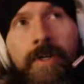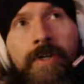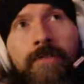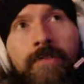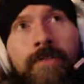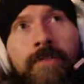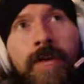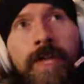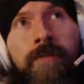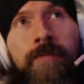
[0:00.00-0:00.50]
of
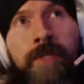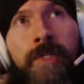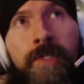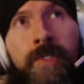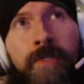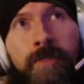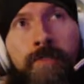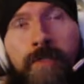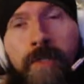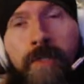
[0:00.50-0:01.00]

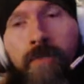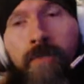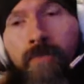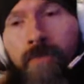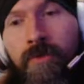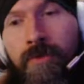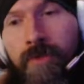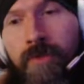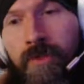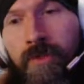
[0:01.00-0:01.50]
vitamins and
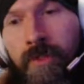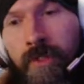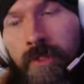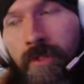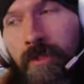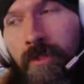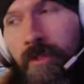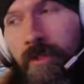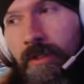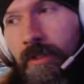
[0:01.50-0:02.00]
minerals
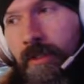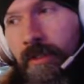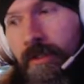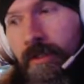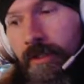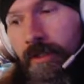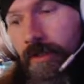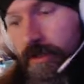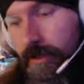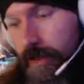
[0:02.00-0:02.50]

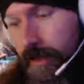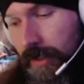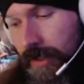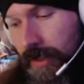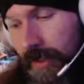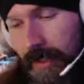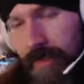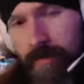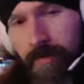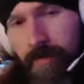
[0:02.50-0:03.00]
to
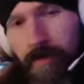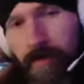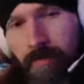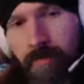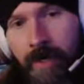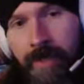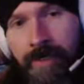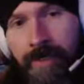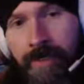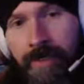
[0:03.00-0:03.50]
keep your
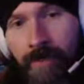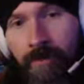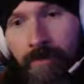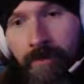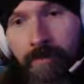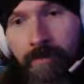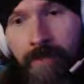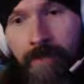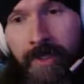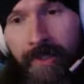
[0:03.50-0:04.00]
body
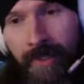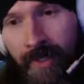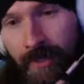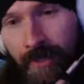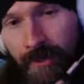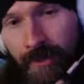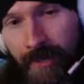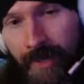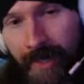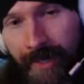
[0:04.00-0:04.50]
going, because
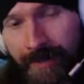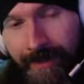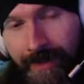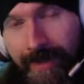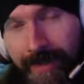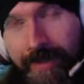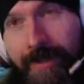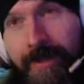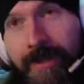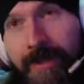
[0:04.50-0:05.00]
that's, at
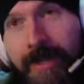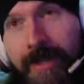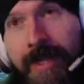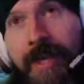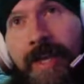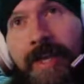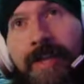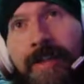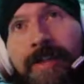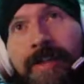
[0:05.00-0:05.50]
the end of the
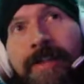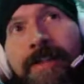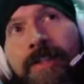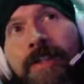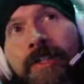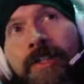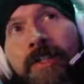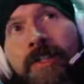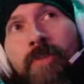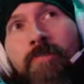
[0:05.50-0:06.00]
day,
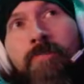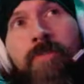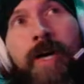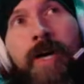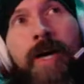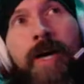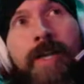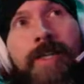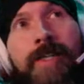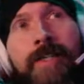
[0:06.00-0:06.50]
your
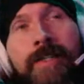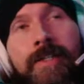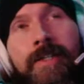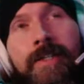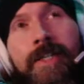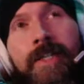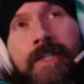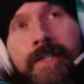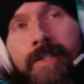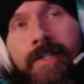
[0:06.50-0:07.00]
body
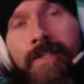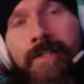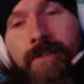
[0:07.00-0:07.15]
needs